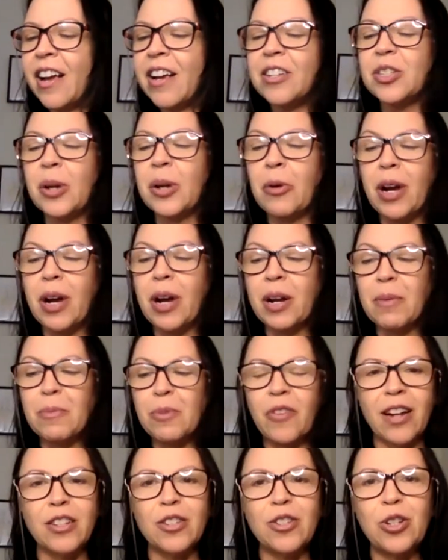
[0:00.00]
So I want to move
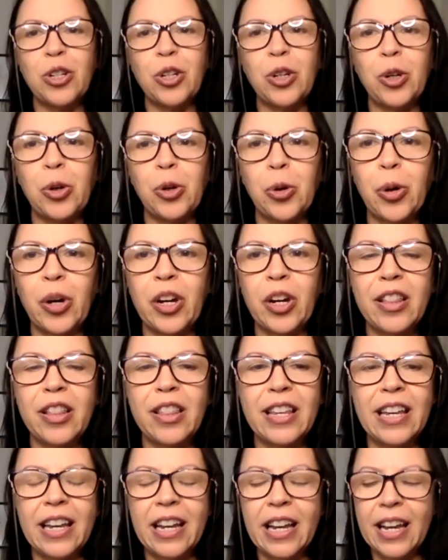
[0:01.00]
on to
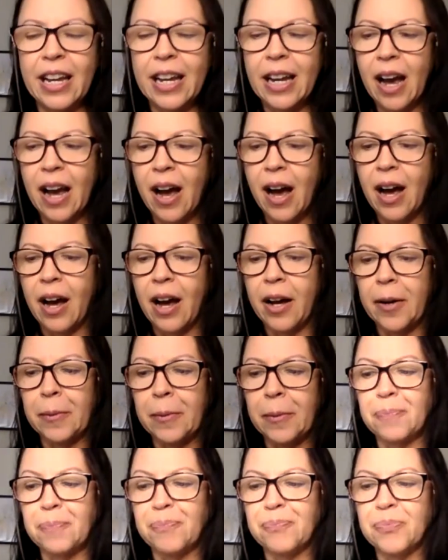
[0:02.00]
the
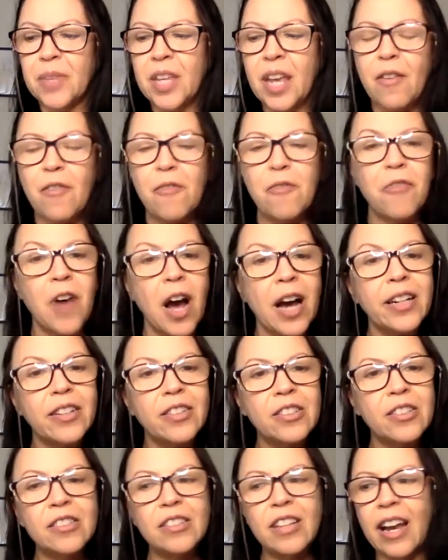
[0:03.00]

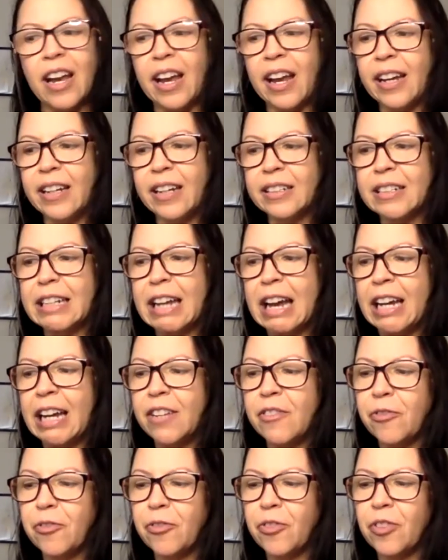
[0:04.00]
final and kind
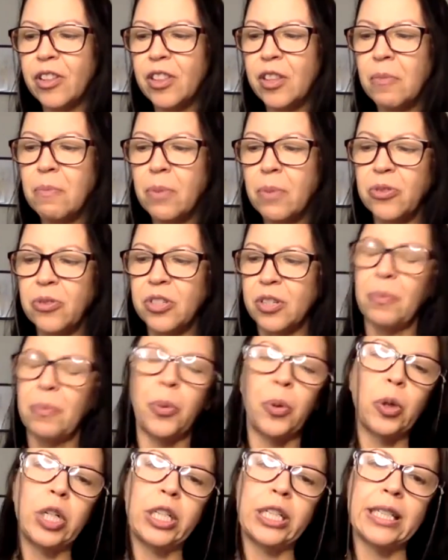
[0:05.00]
of the most
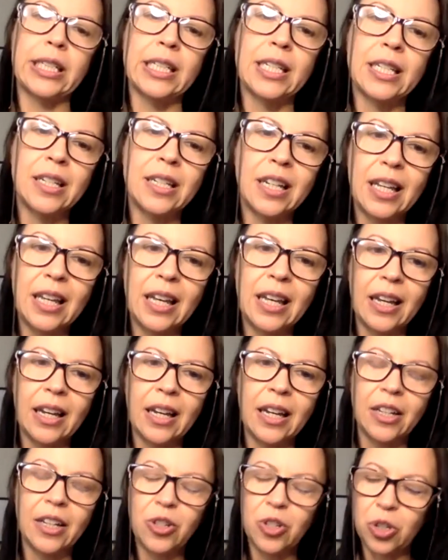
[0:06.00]
important
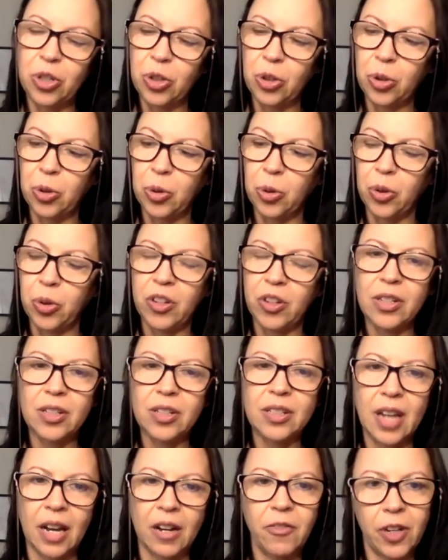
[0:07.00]
key to
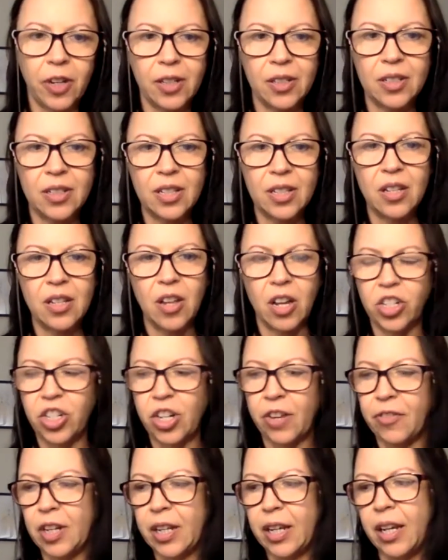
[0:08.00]
Seinfeld's
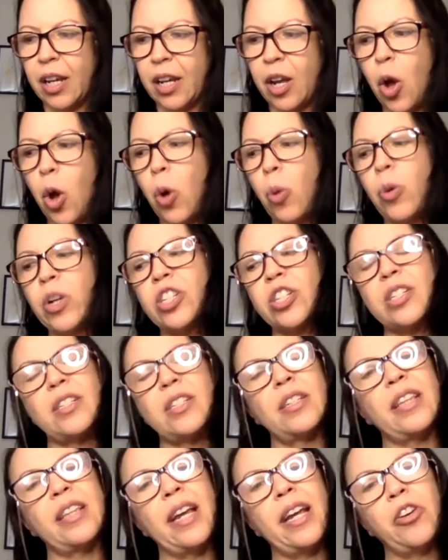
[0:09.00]
longevity, which is
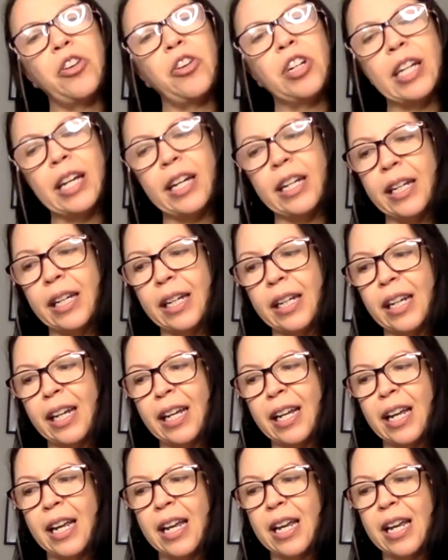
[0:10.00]
that they created